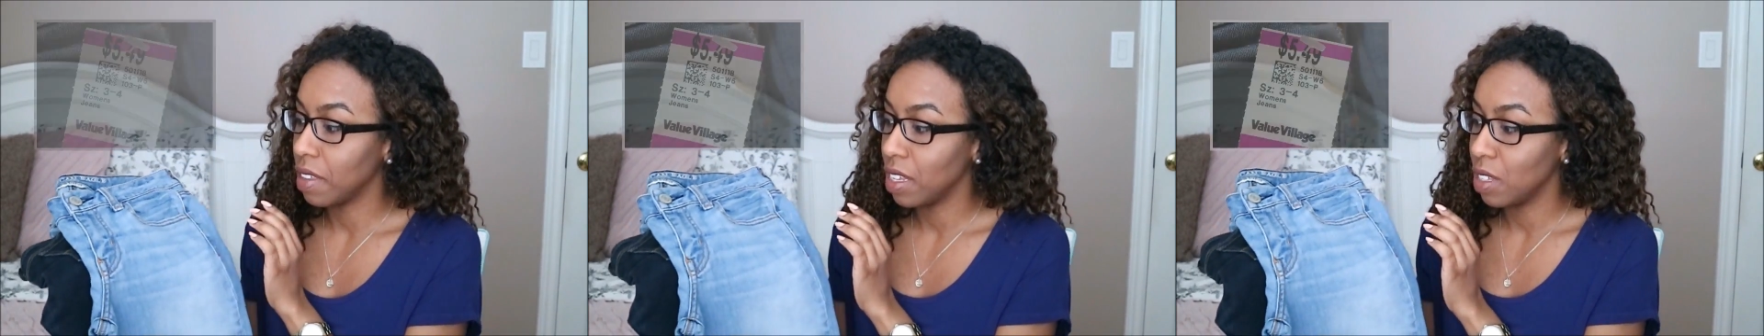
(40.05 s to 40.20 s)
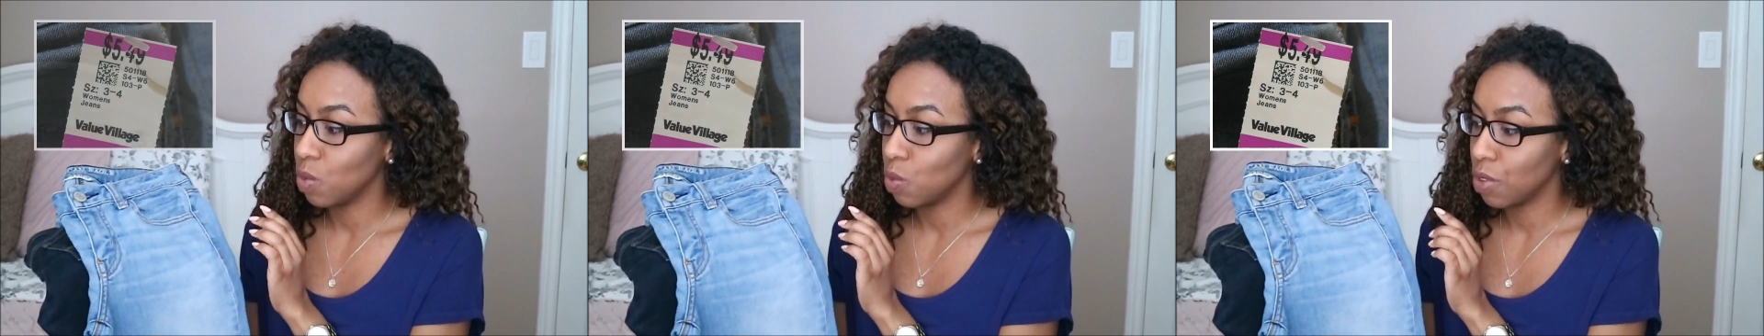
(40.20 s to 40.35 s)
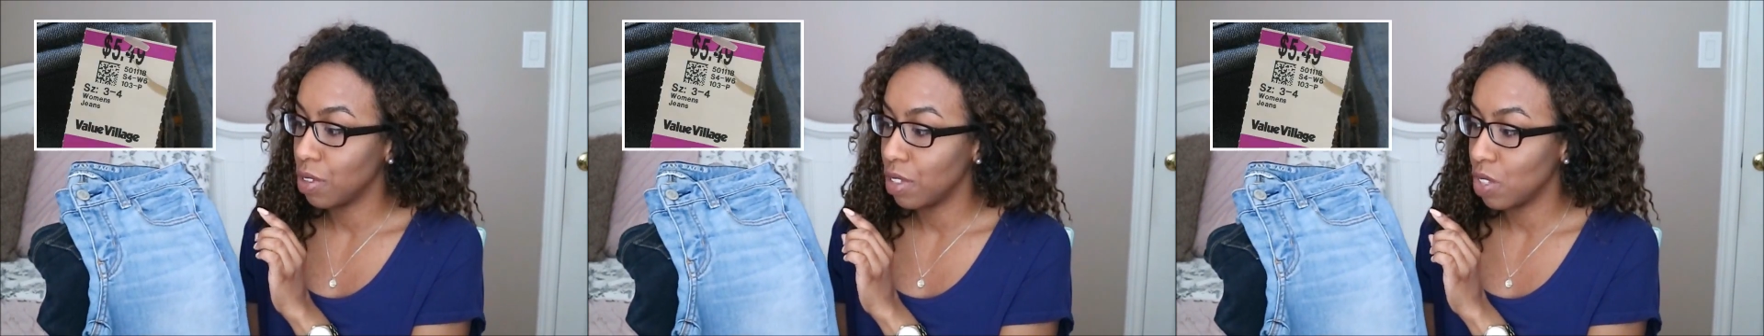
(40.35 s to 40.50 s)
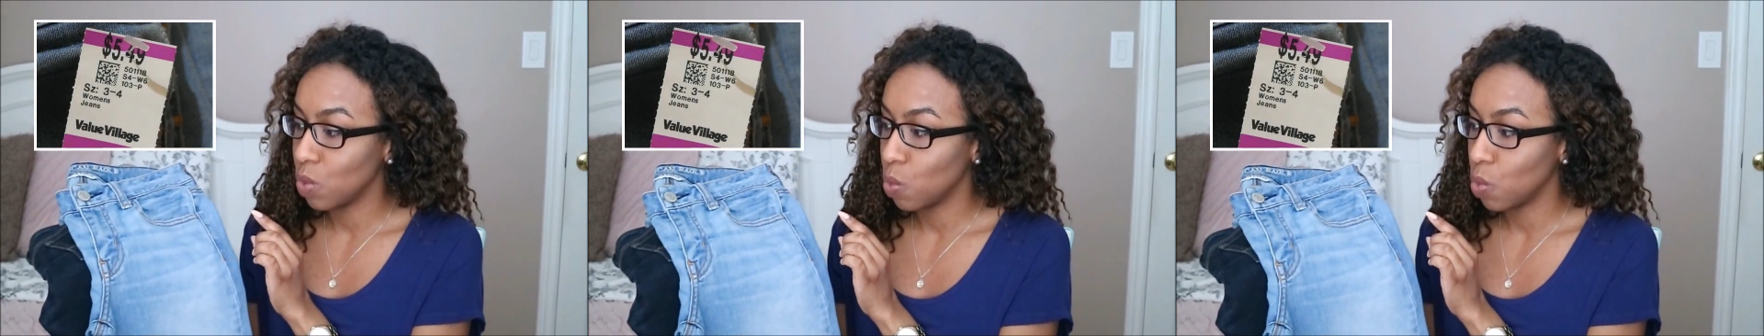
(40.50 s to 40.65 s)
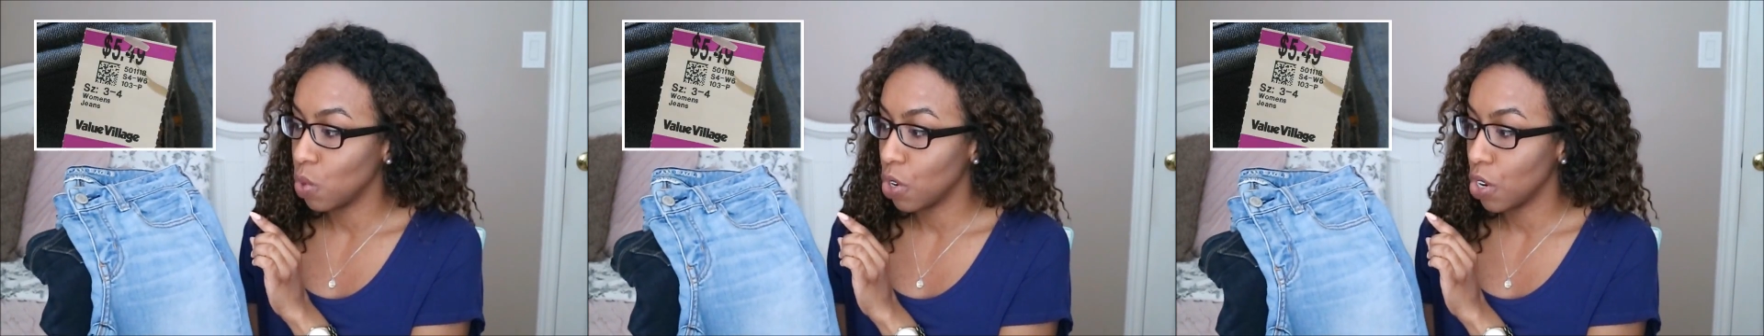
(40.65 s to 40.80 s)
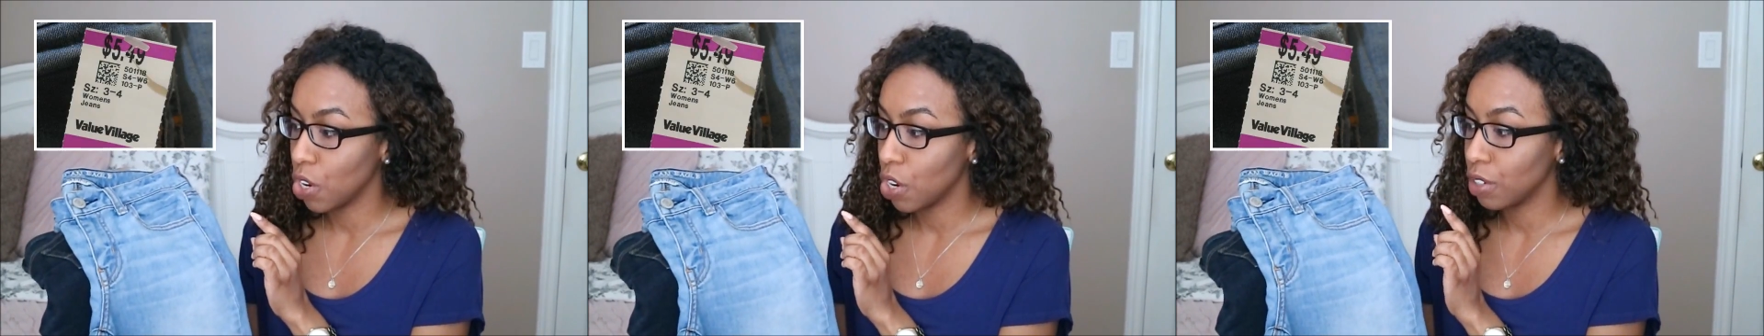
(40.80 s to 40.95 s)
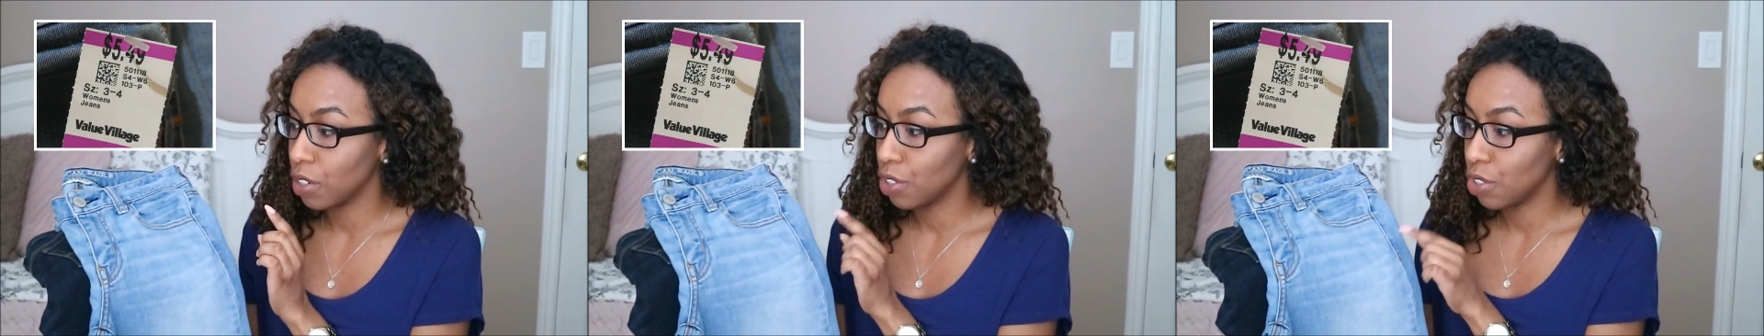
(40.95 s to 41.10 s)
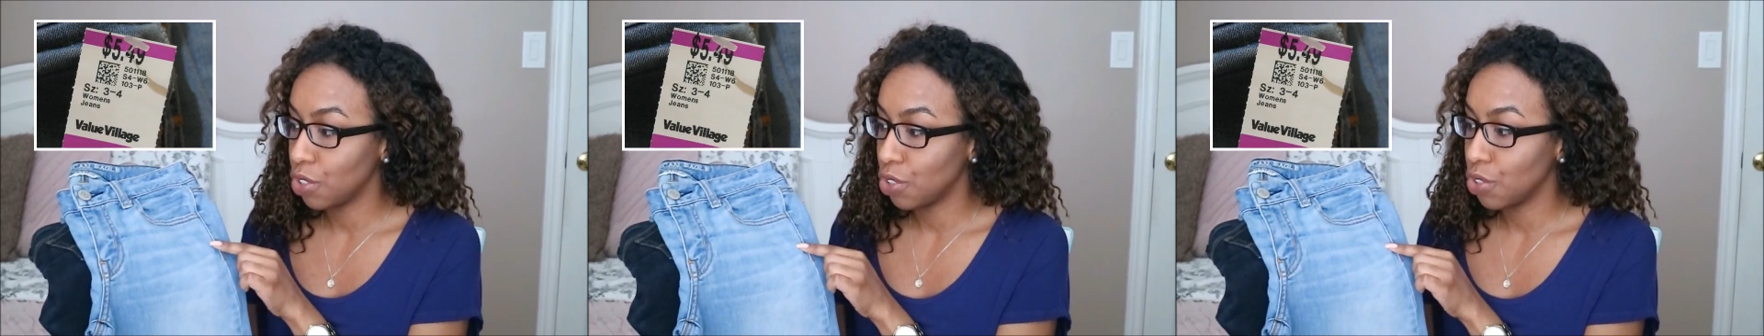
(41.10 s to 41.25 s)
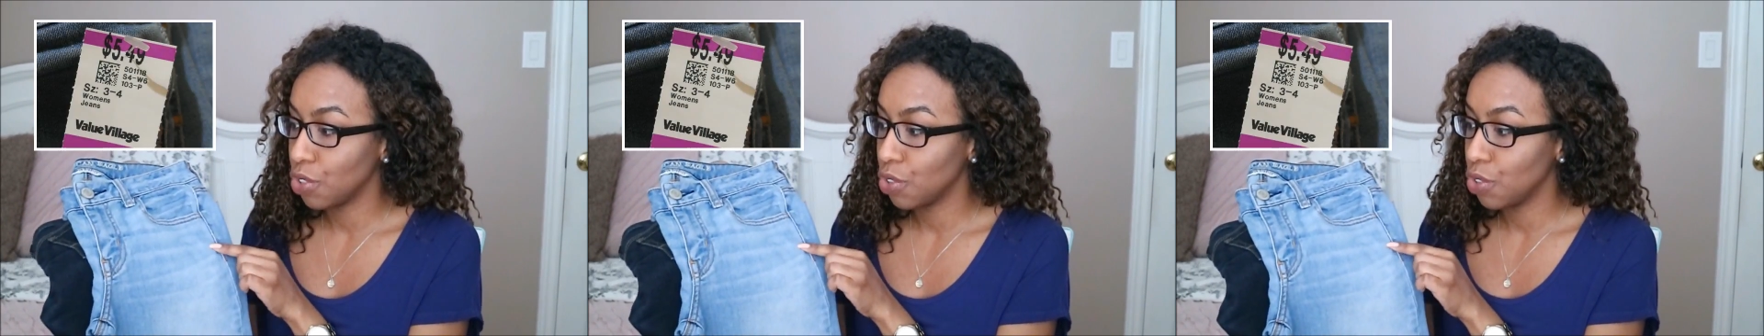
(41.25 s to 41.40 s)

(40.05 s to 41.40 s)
These ones were